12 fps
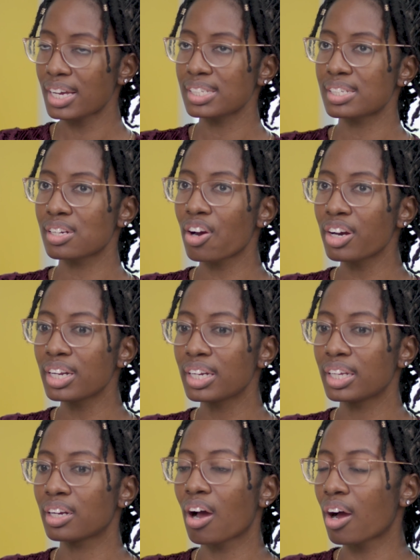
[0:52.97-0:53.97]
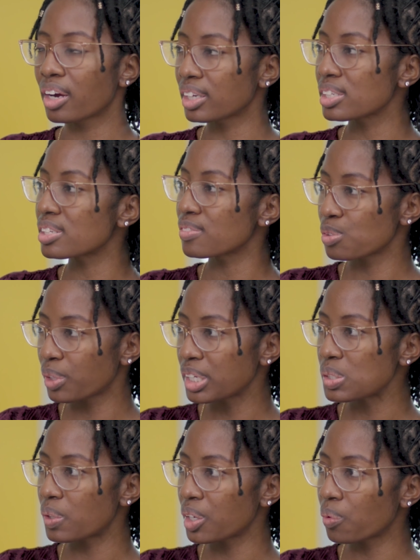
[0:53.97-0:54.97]
I started in August of
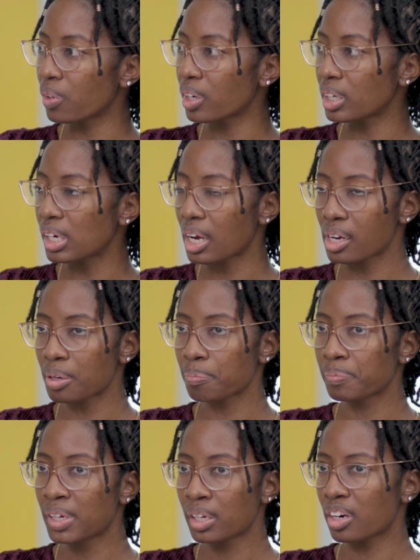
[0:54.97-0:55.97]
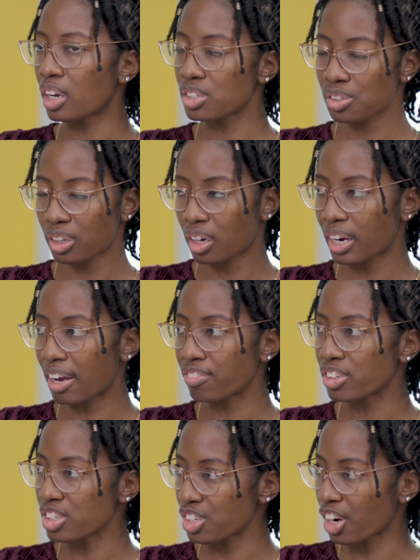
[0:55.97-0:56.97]
2021, not too long
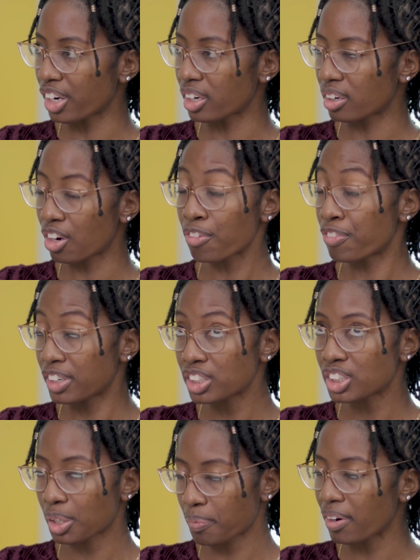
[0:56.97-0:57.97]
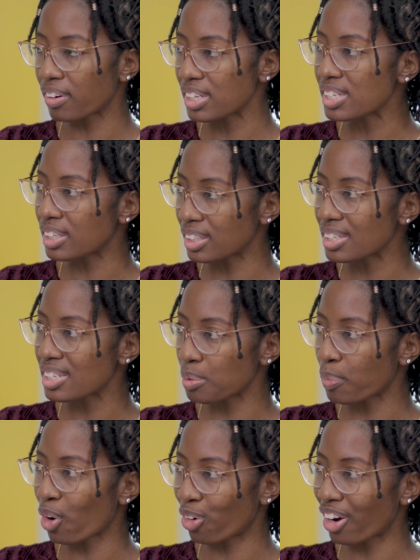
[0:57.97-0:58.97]
after starting or finishing my residency
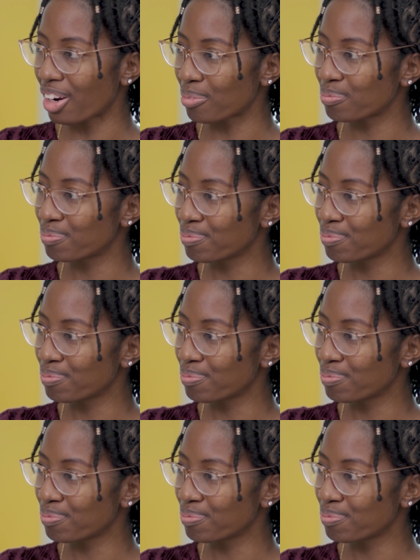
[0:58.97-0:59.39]
program.